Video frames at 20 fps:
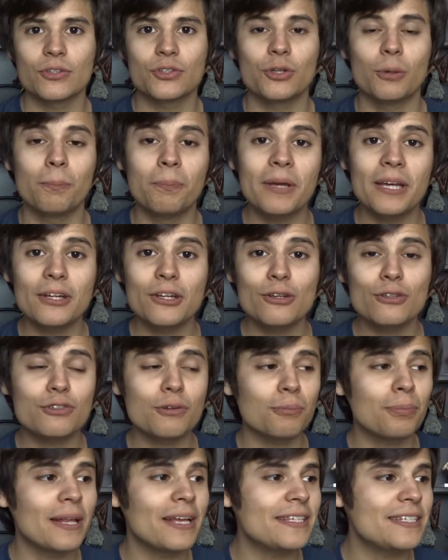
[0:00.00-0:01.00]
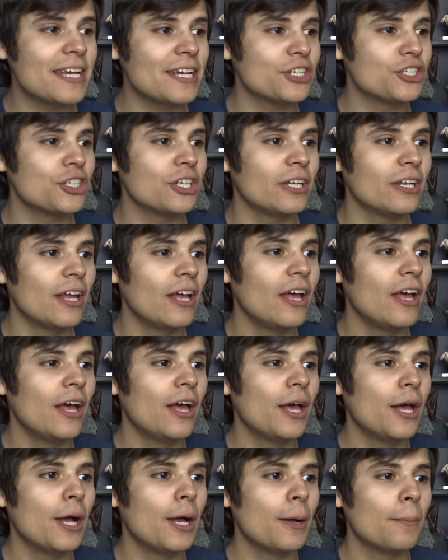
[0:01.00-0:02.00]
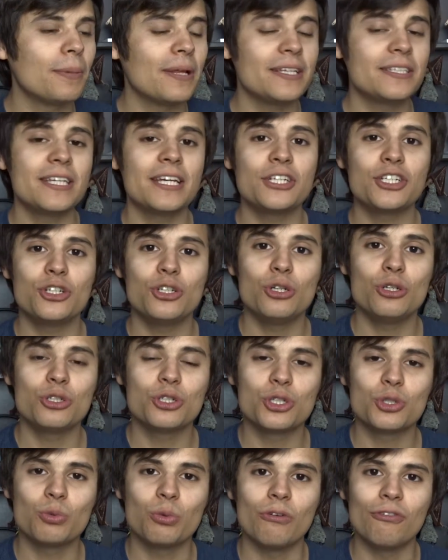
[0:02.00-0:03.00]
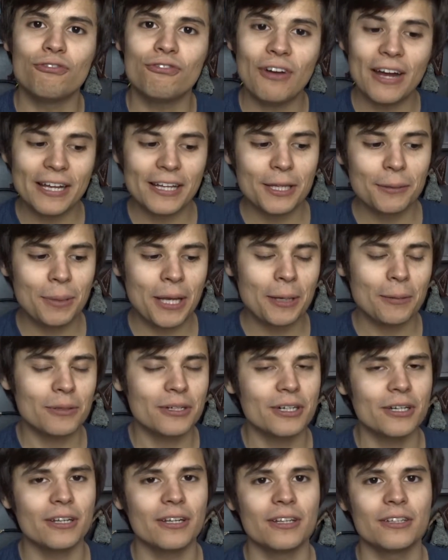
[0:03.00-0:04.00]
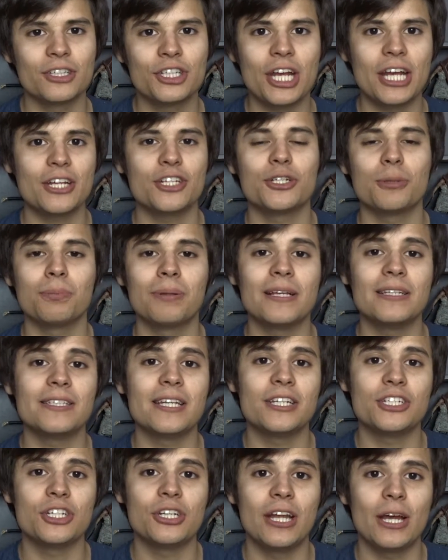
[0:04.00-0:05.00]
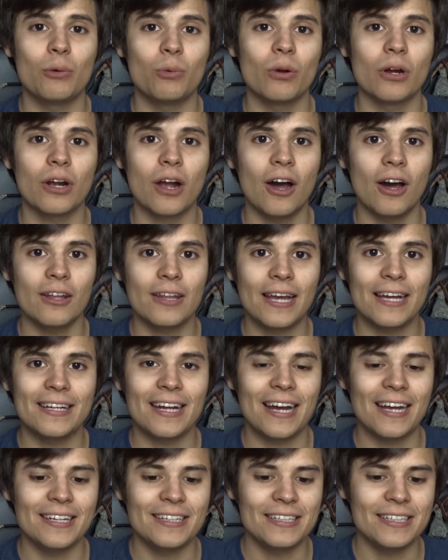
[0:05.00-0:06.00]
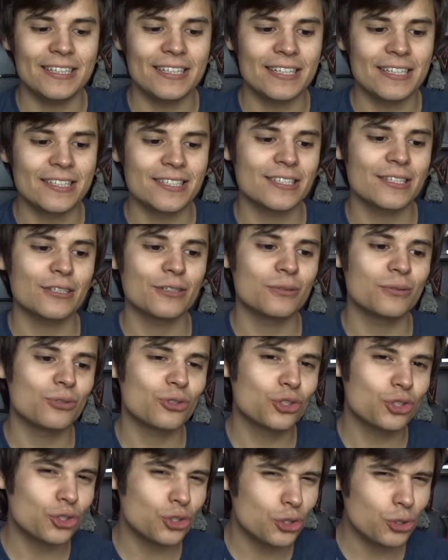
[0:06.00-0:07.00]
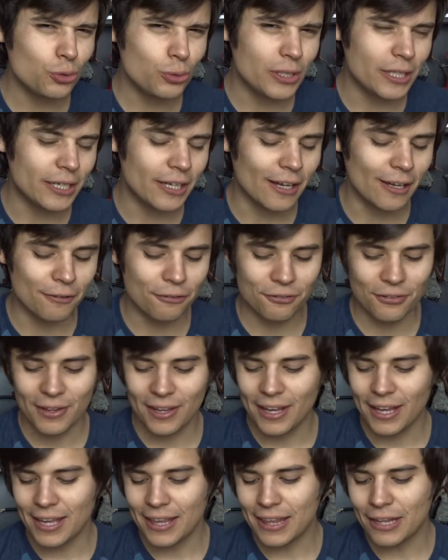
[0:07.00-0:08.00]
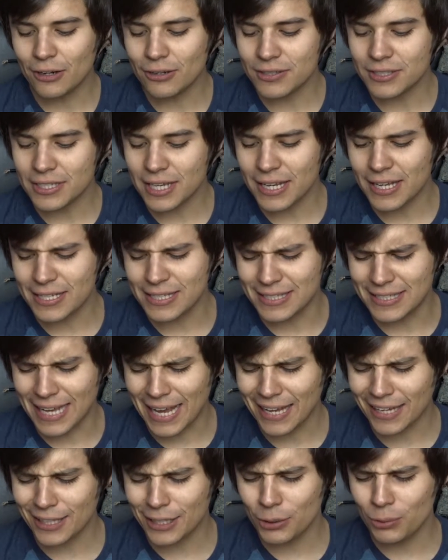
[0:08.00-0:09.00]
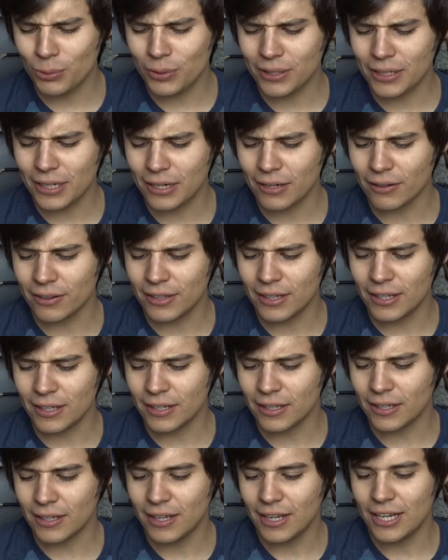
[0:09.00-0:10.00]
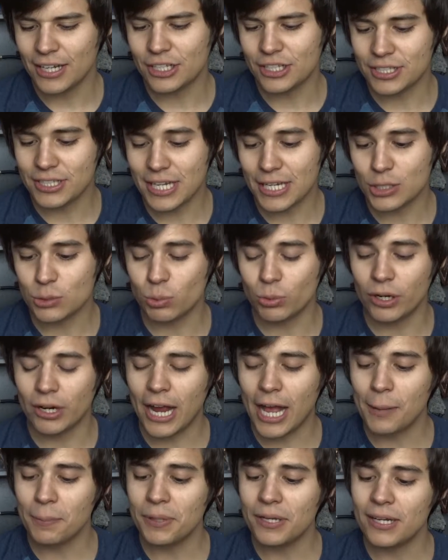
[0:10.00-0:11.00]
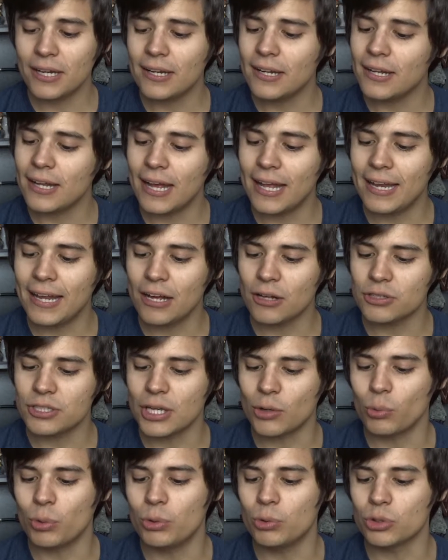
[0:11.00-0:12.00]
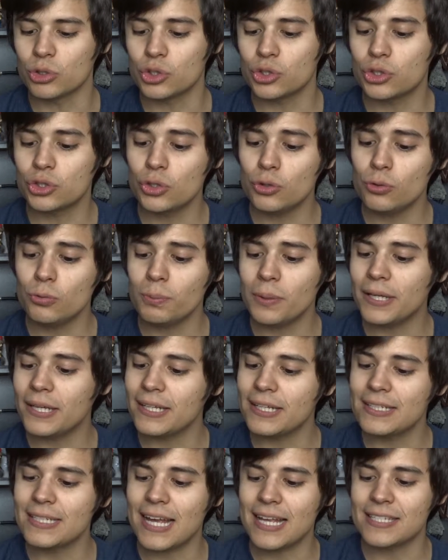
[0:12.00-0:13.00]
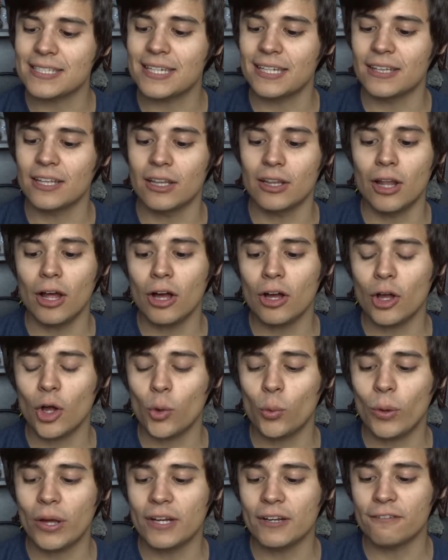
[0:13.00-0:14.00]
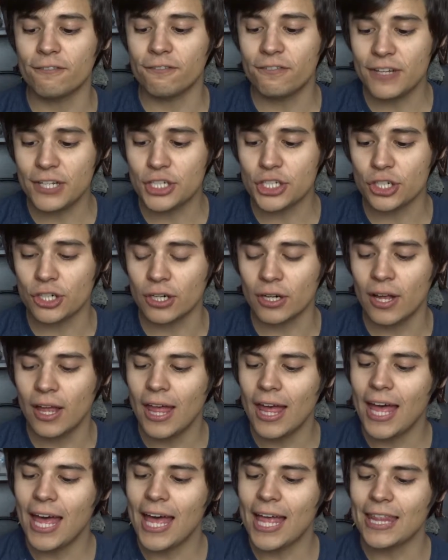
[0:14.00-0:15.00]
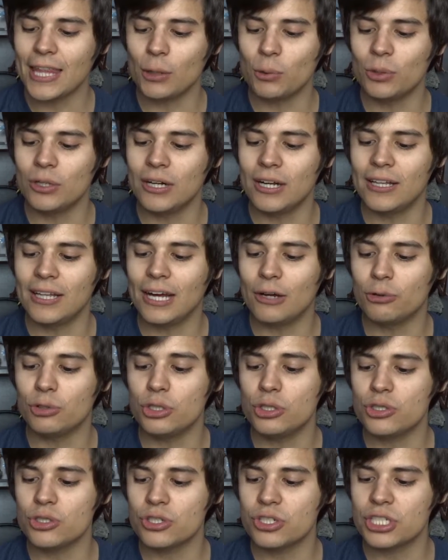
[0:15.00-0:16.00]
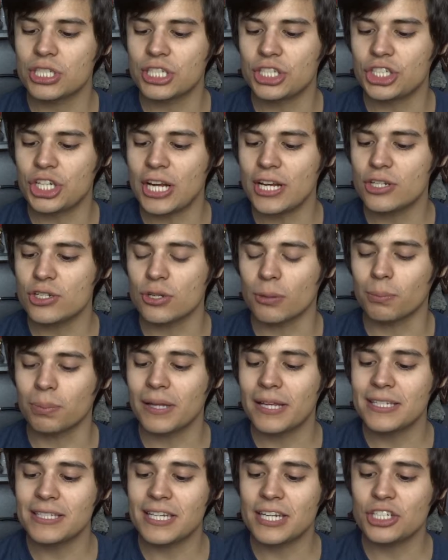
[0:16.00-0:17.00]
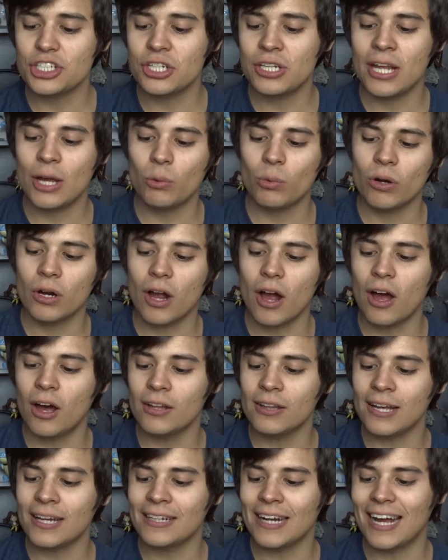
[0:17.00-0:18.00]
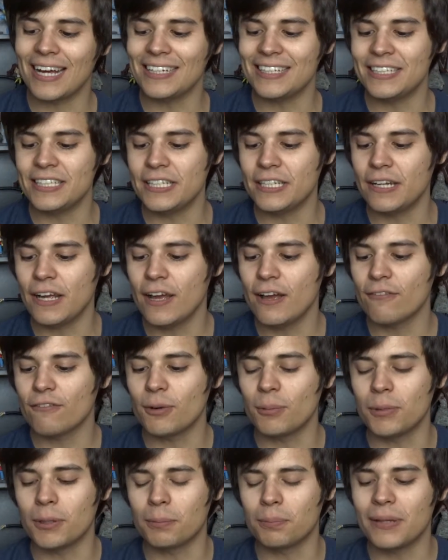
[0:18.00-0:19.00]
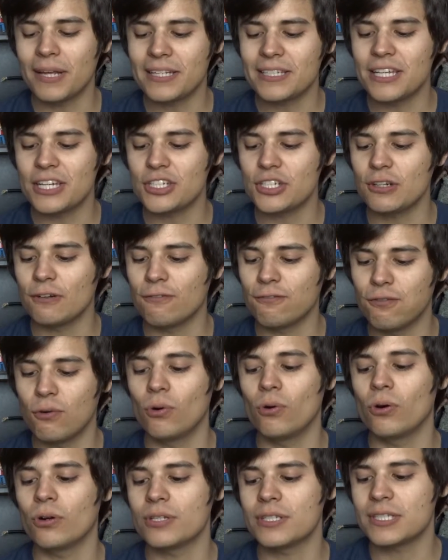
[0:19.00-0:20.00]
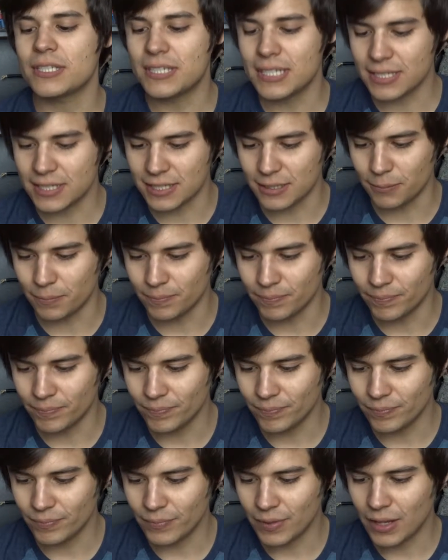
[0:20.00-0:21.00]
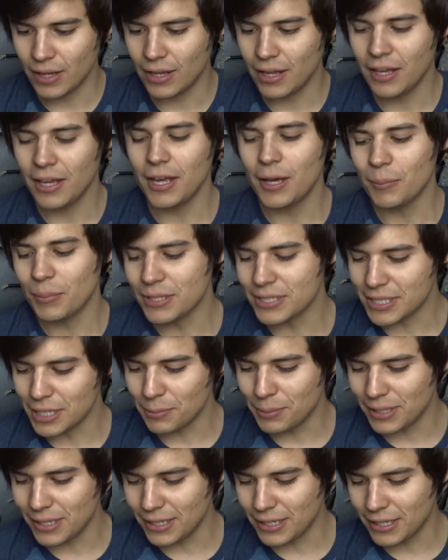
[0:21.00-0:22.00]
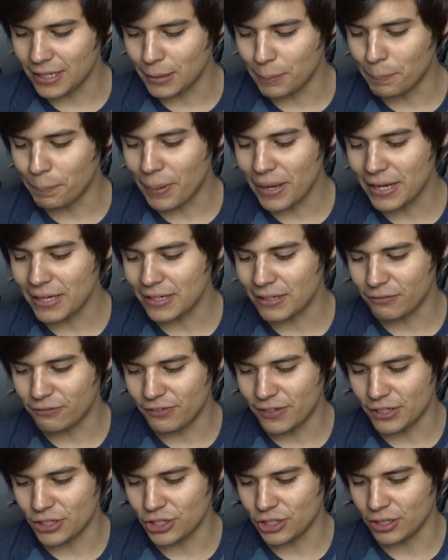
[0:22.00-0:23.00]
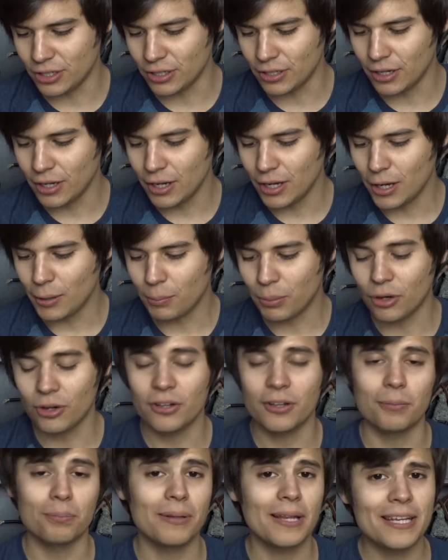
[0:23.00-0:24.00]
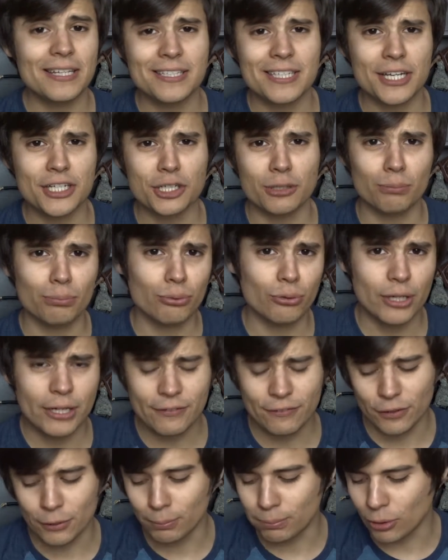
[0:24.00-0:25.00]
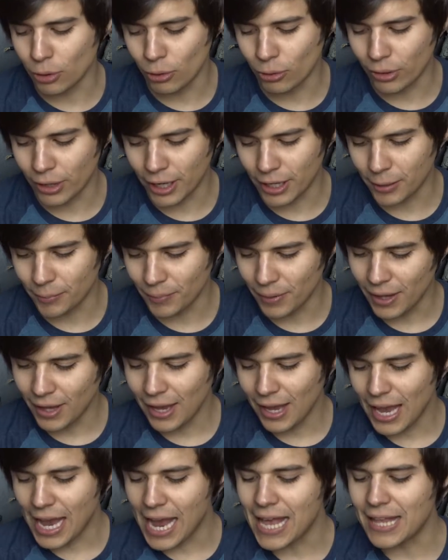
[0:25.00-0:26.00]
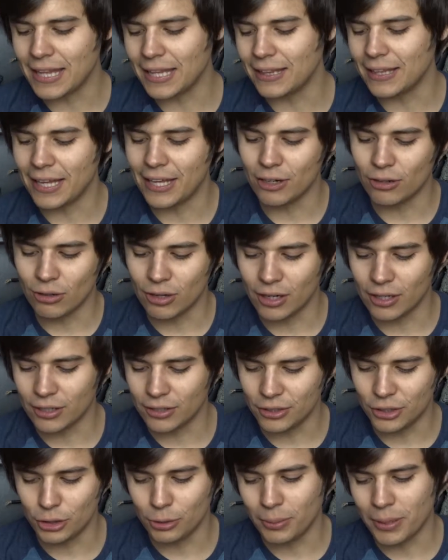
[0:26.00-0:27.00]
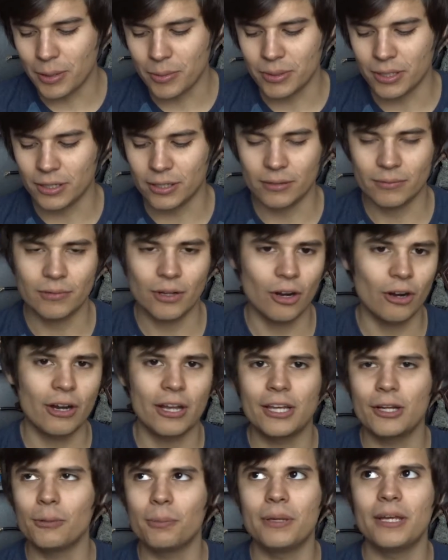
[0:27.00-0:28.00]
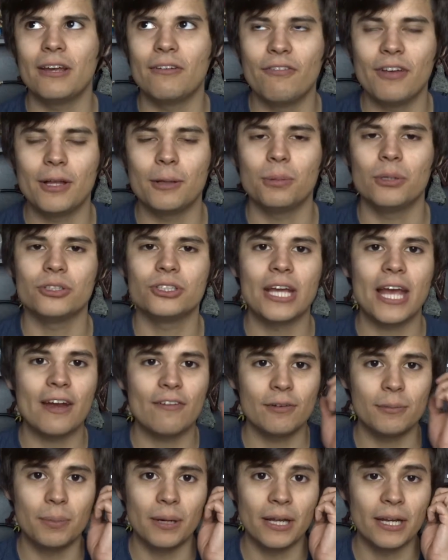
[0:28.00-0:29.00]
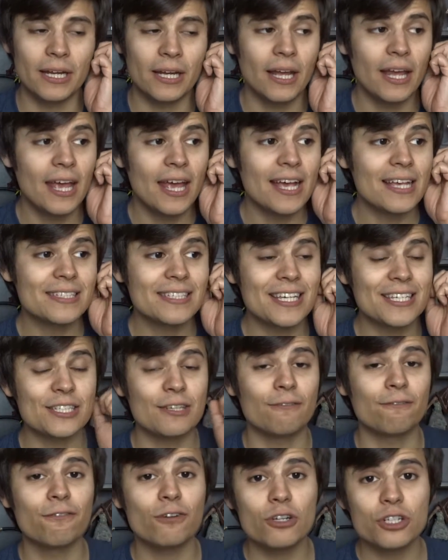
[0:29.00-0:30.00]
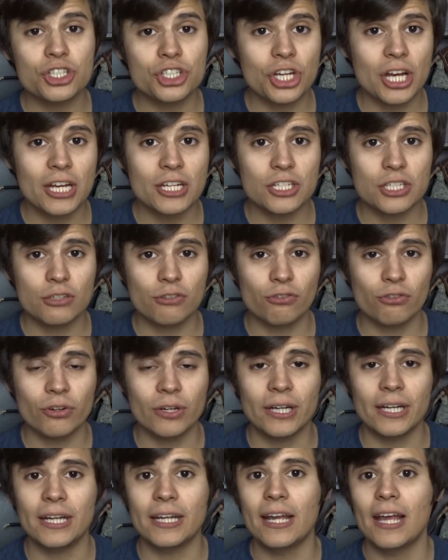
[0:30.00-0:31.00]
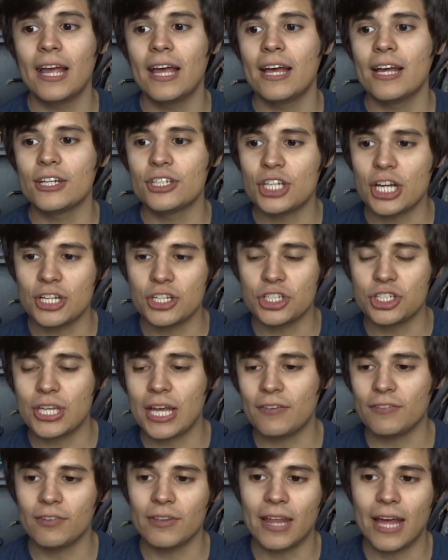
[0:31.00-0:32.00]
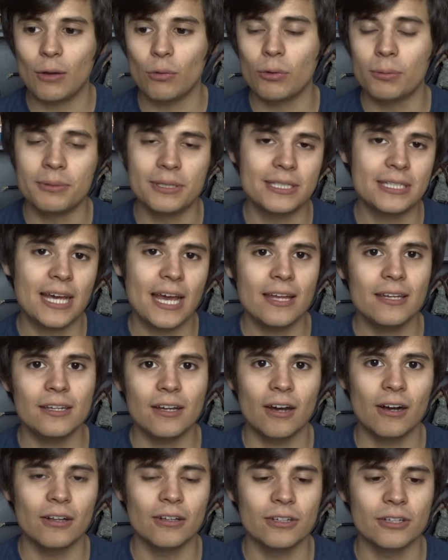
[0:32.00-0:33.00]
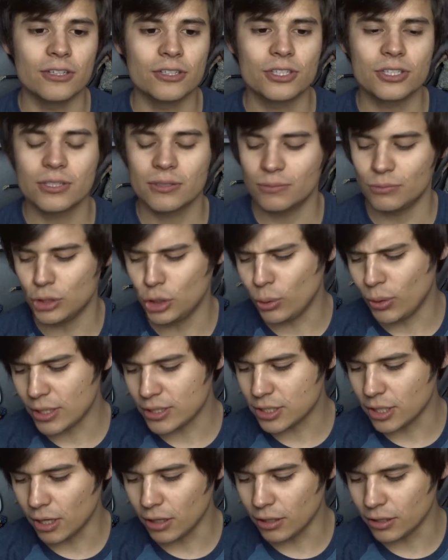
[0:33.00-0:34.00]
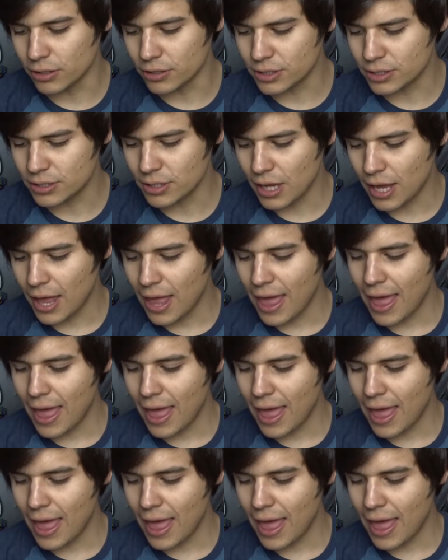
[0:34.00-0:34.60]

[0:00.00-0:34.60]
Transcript: So big news from PlayStation. PlayStation users will finally be able to change the PlayStation Network online IDs soon enough. They don't say exactly when, I don't think. It just says, we're happy to announce that we will soon begin testing the long-awaited feature that will allow users to change their PlayStation Network online ID from their PlayStation 4 system. But it's going to be a beta feature, part of the PlayStation Preview program, and then later on you'll be able to, or it'll be available to everybody. It says the first change is free. Changes after that will be $10 US dollars,